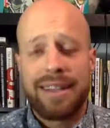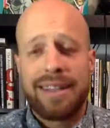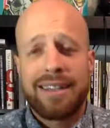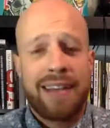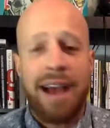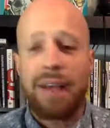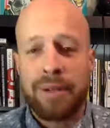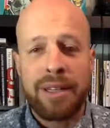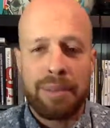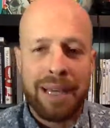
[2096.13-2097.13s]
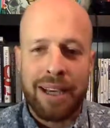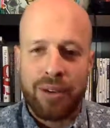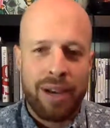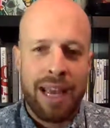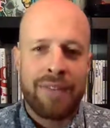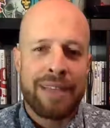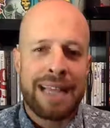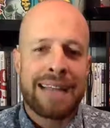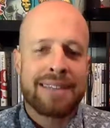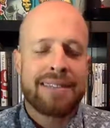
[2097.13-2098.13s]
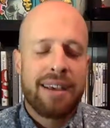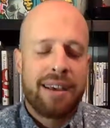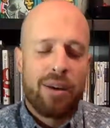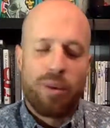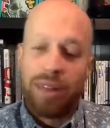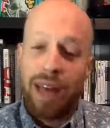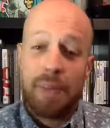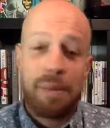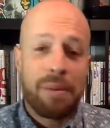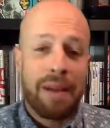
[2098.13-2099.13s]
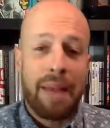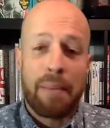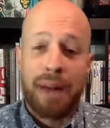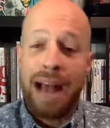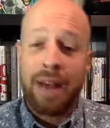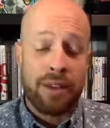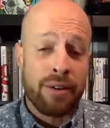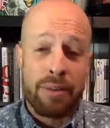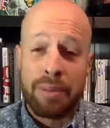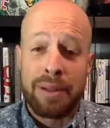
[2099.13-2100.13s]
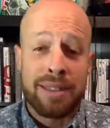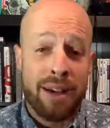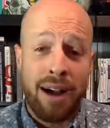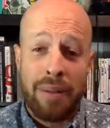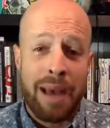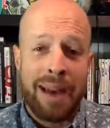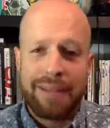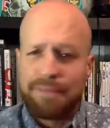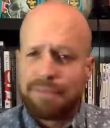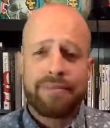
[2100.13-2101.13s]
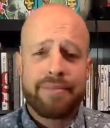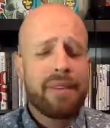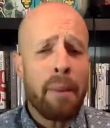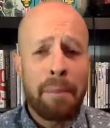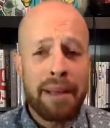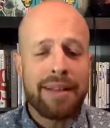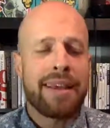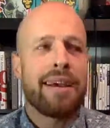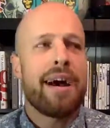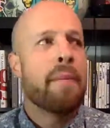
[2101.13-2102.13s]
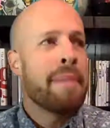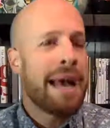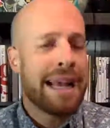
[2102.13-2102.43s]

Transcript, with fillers: You're not really being creative, and that's where a lot of people can get burnt out. You heard Billy talk about it. Billy, a mega